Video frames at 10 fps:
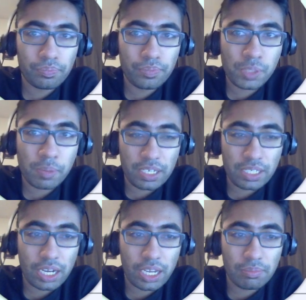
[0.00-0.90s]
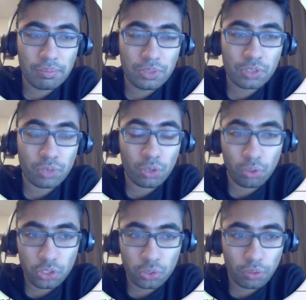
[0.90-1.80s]
spend time to
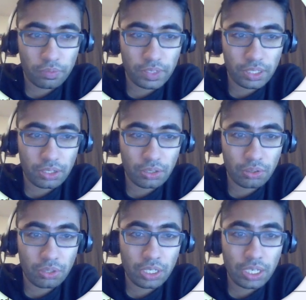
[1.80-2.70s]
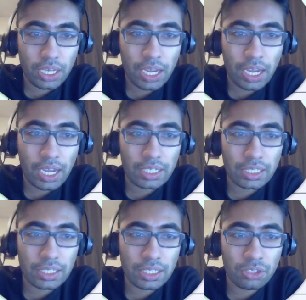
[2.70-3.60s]
record a short video
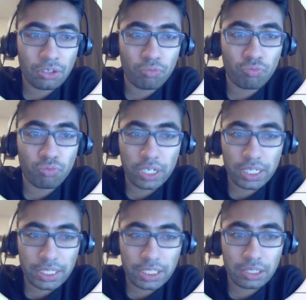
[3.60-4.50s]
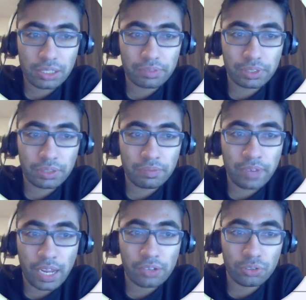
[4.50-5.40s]
and really deliver
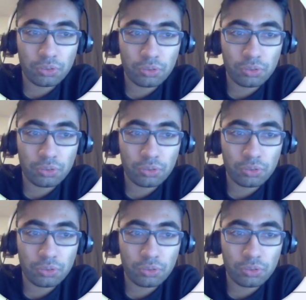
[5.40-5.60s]
value,